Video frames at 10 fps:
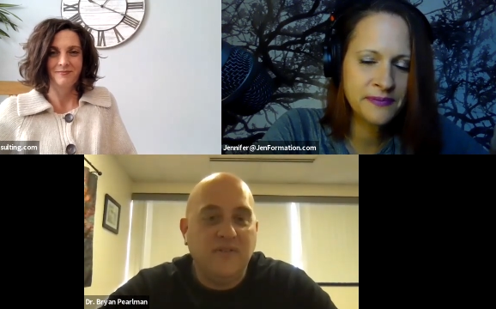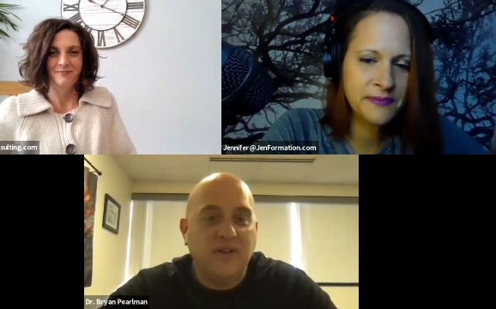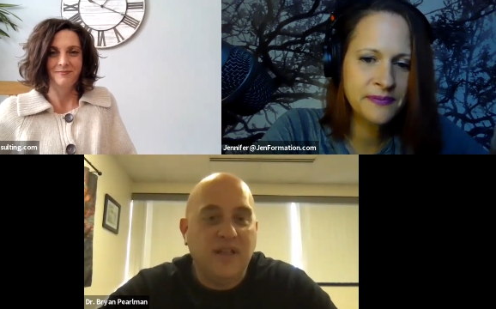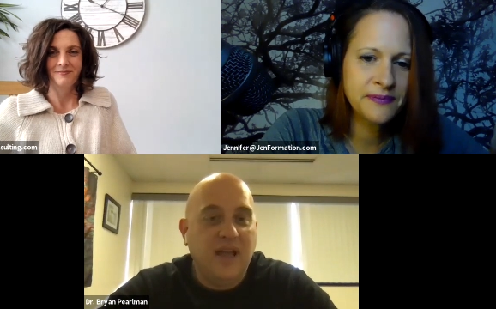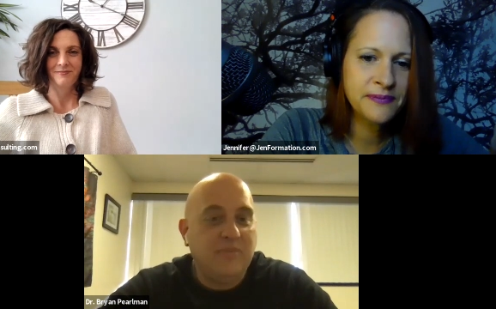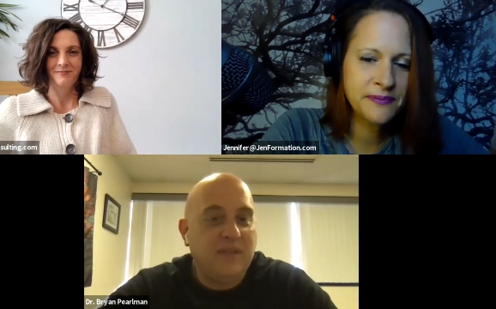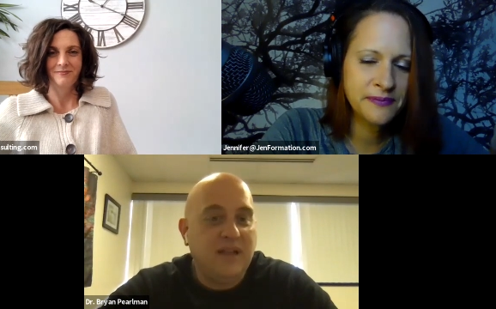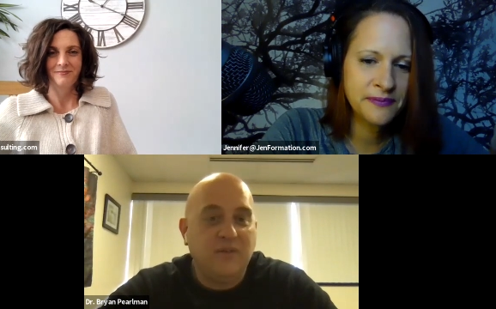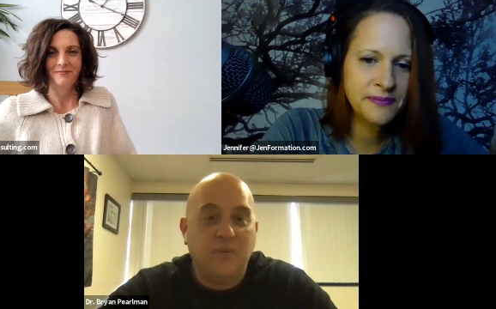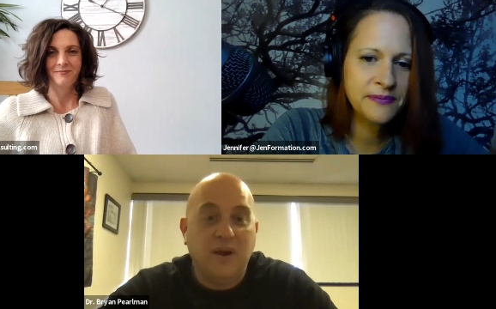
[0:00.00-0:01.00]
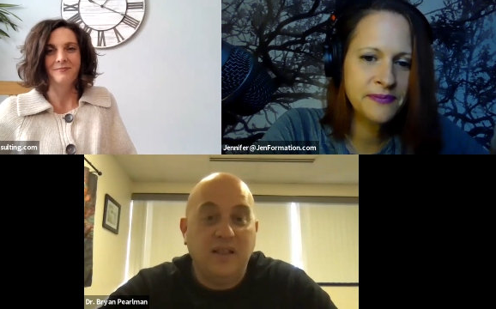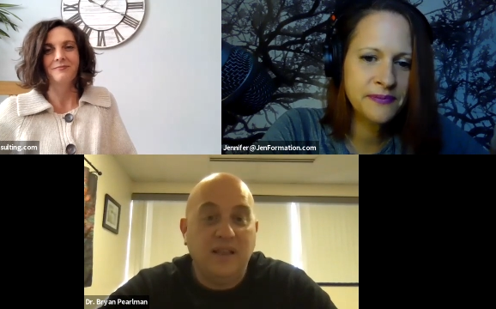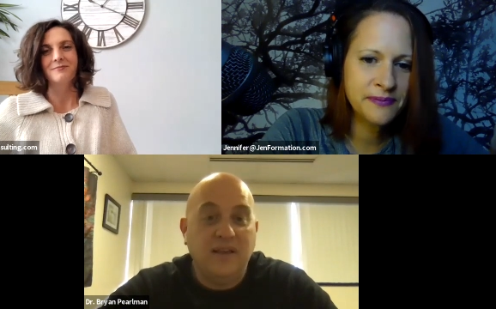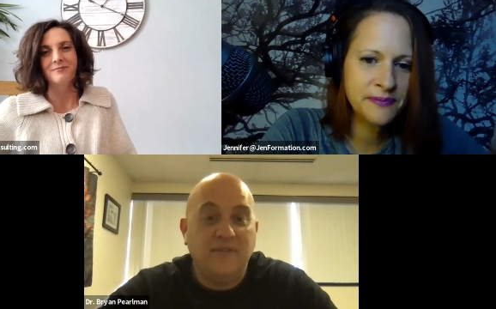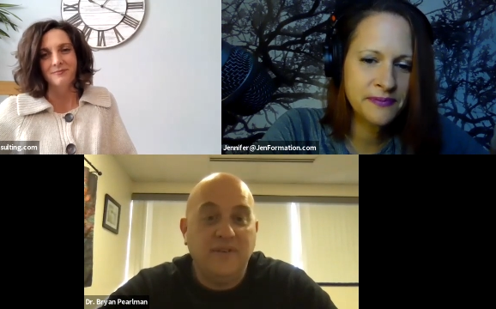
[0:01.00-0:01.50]
Speaker 1: health overlap.
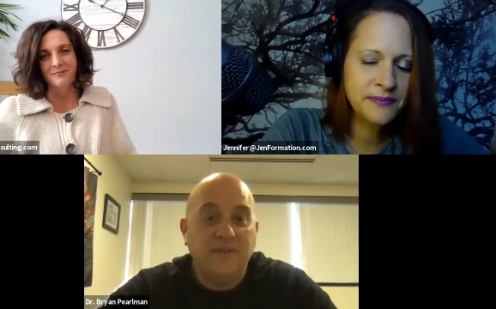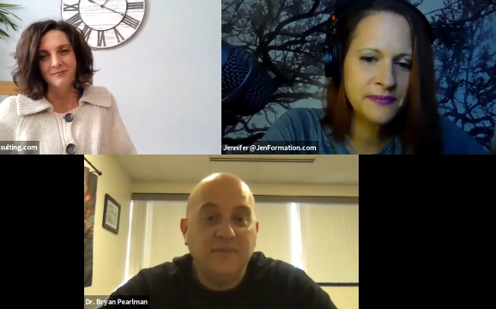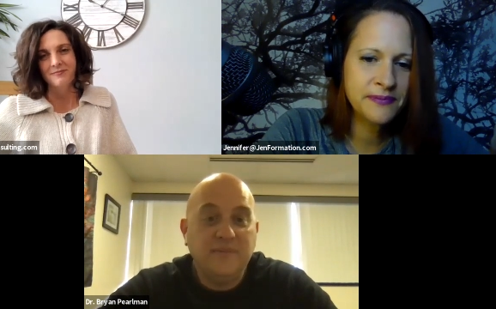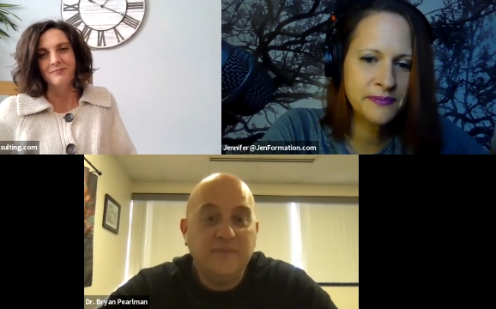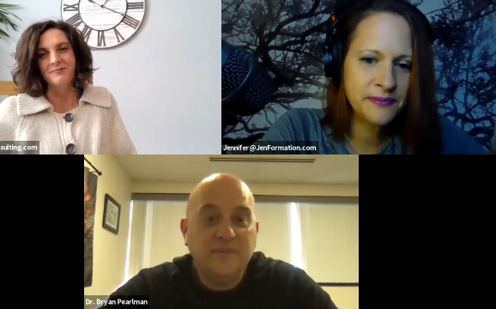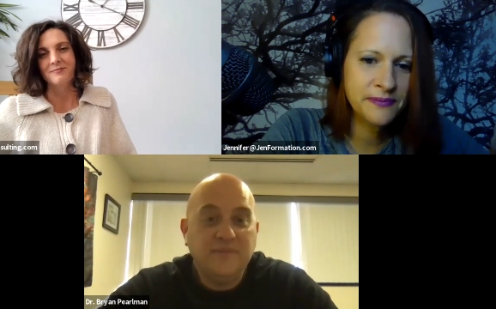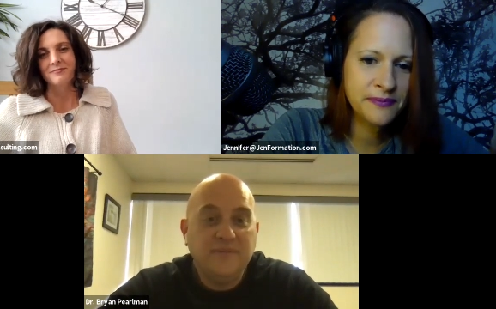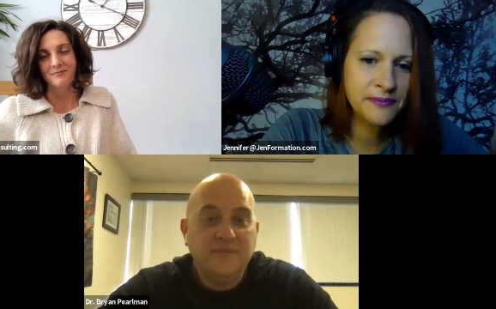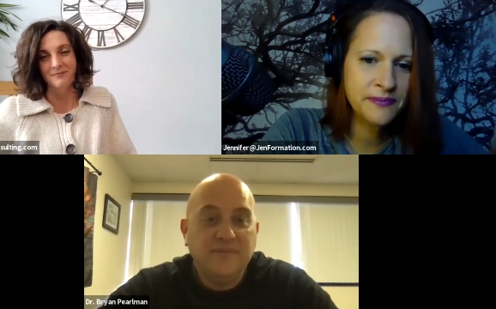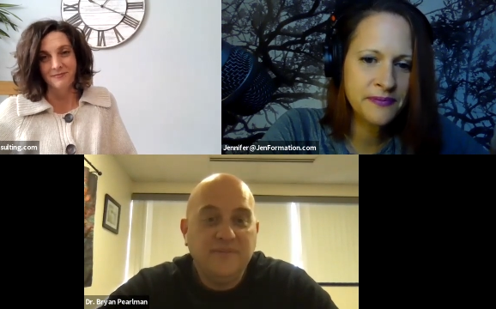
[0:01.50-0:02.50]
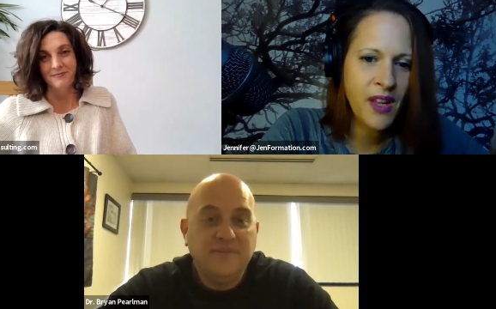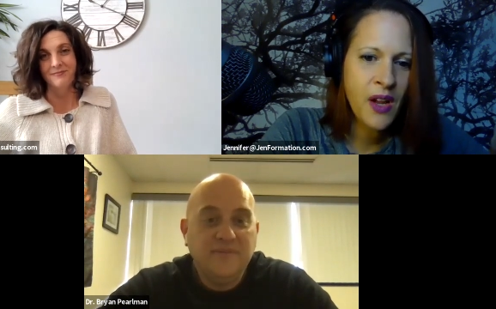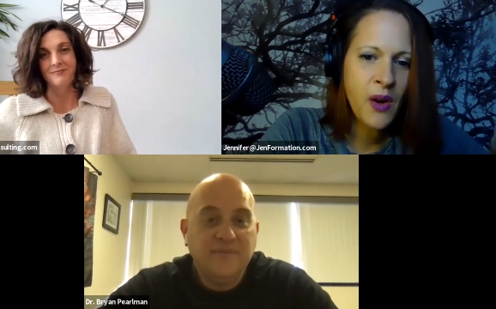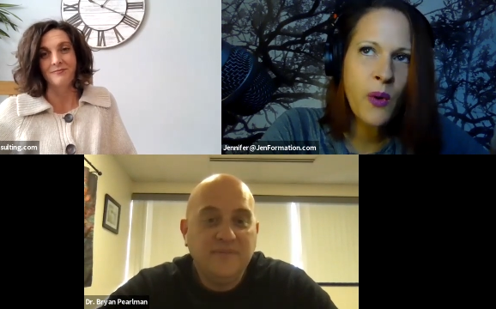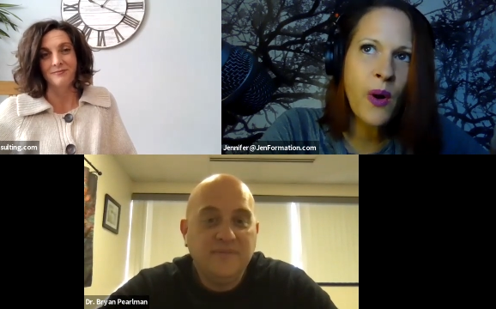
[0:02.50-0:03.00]
That's where I live.
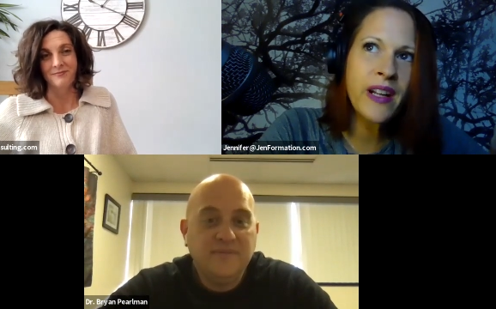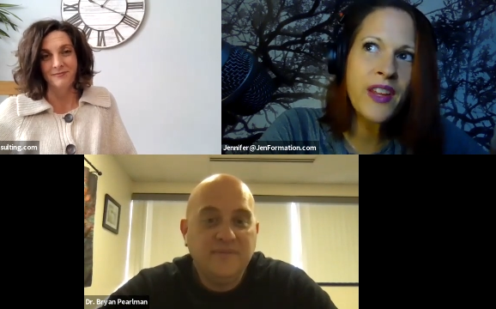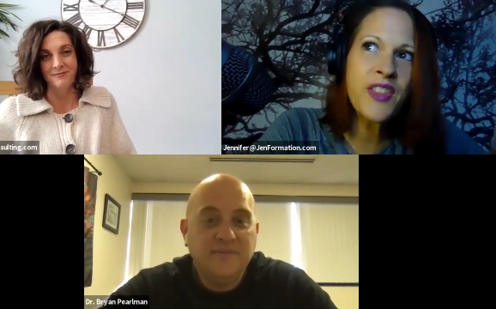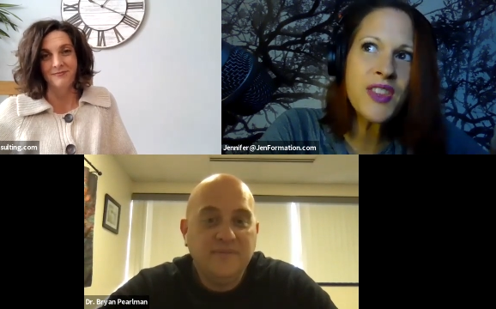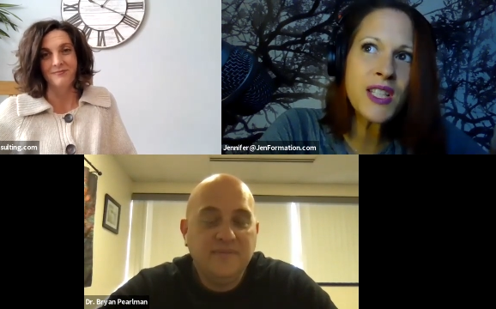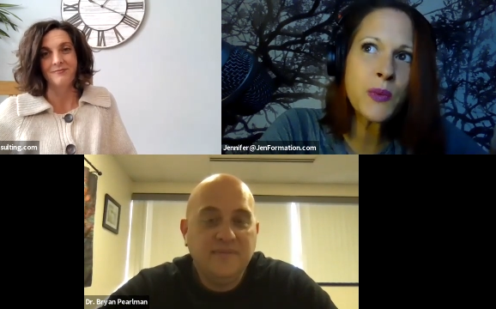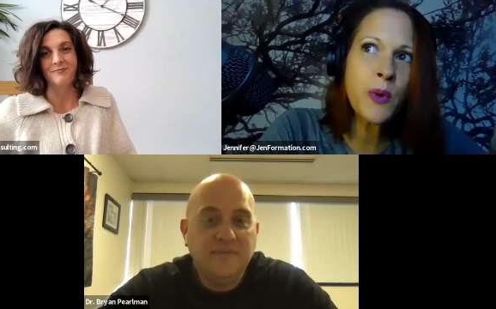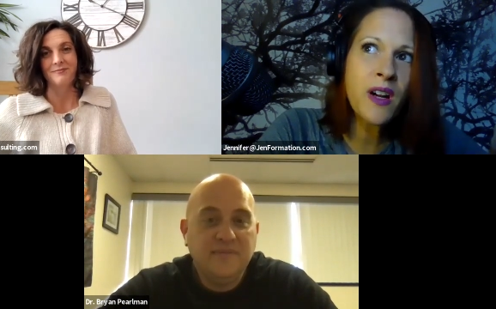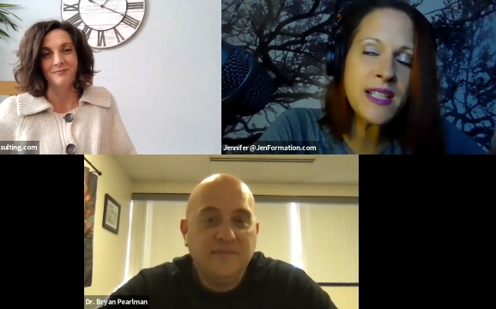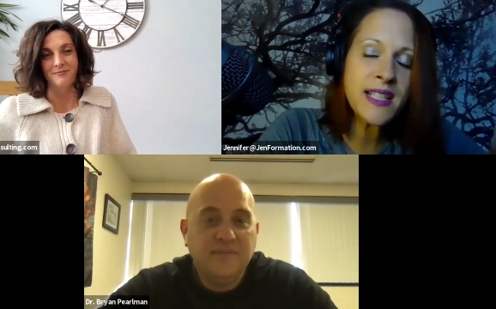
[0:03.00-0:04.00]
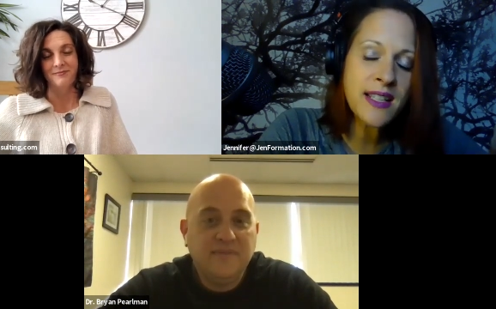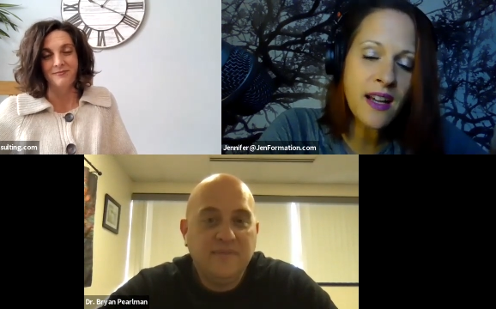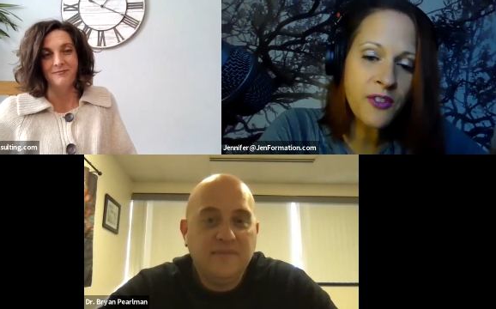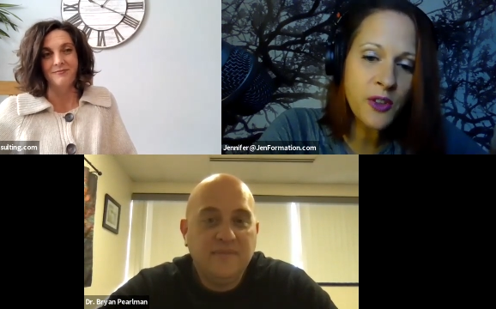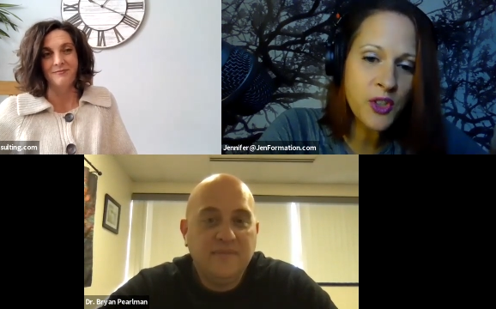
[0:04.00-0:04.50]
Speaker 2: Well, and I think that's where I
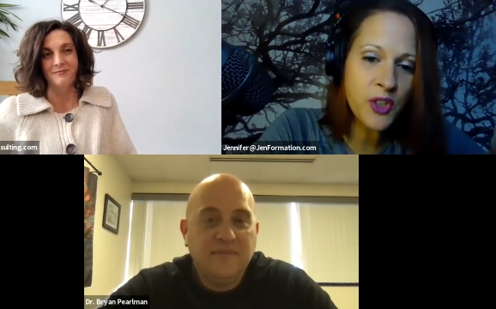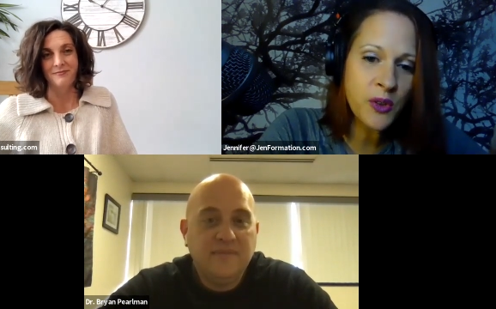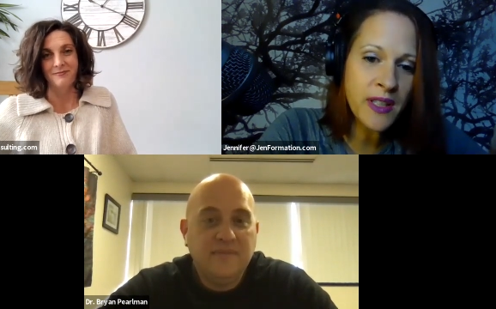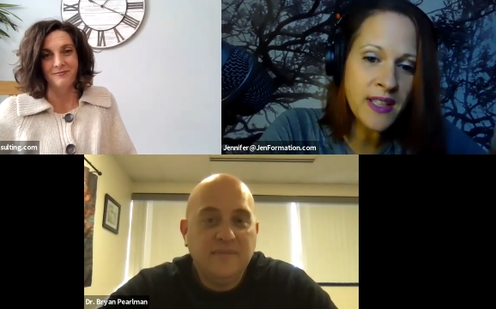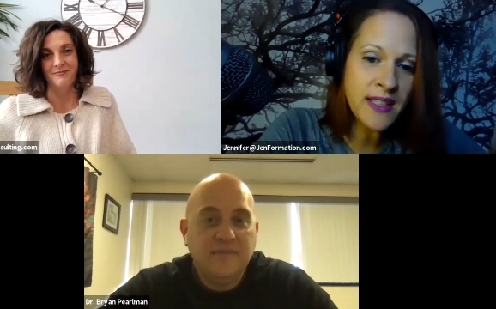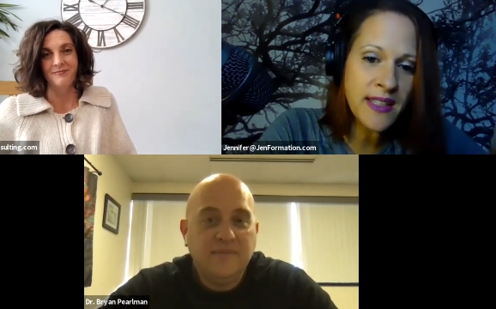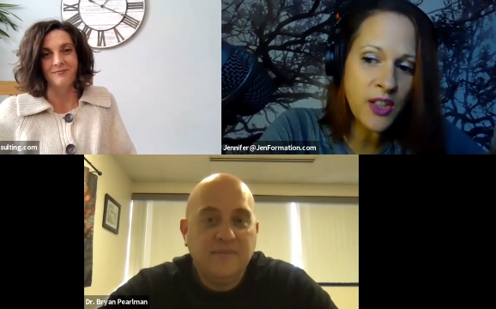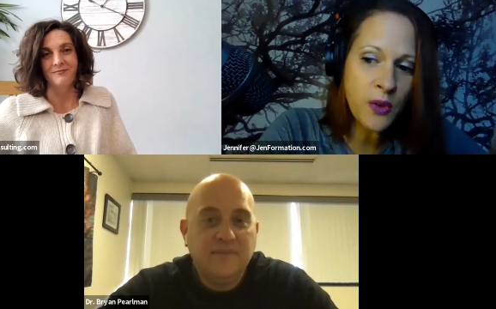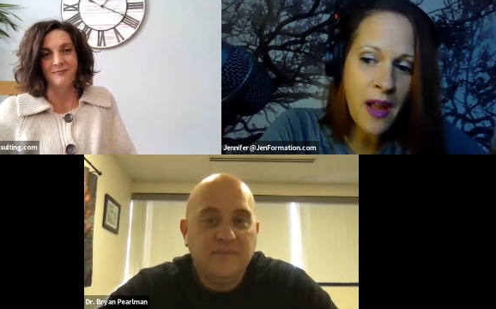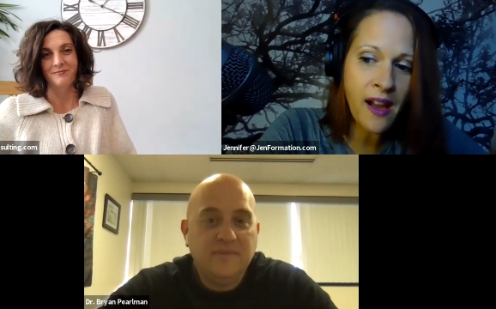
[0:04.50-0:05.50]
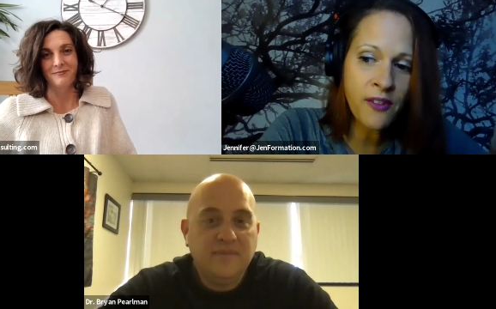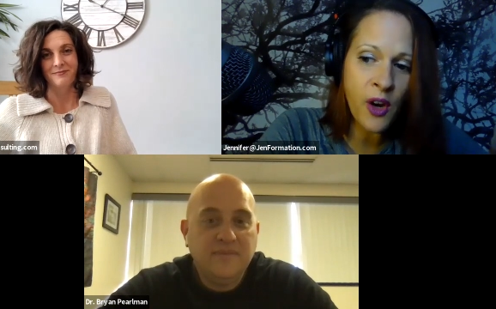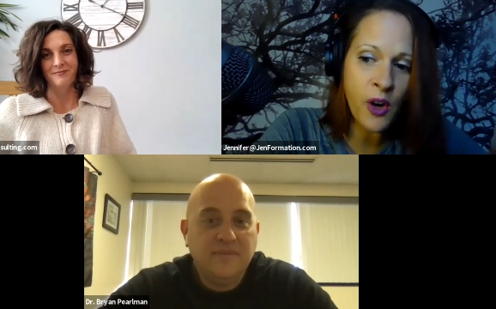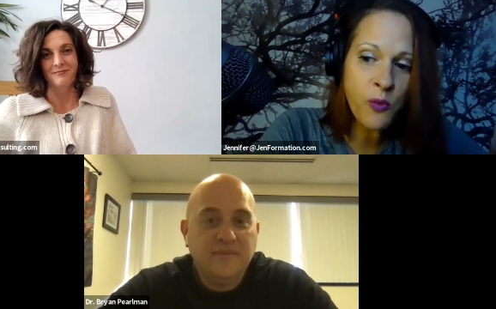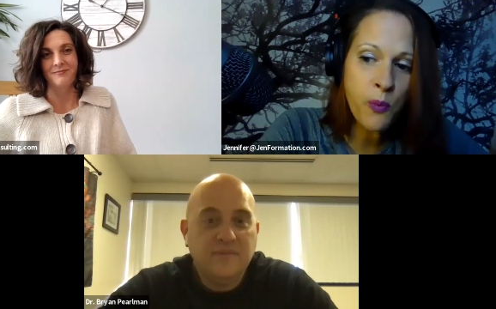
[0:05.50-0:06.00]
discovered you is that you
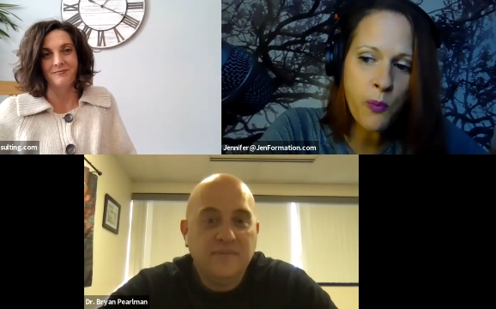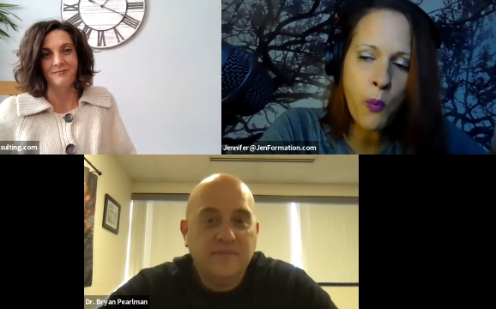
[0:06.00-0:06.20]
have a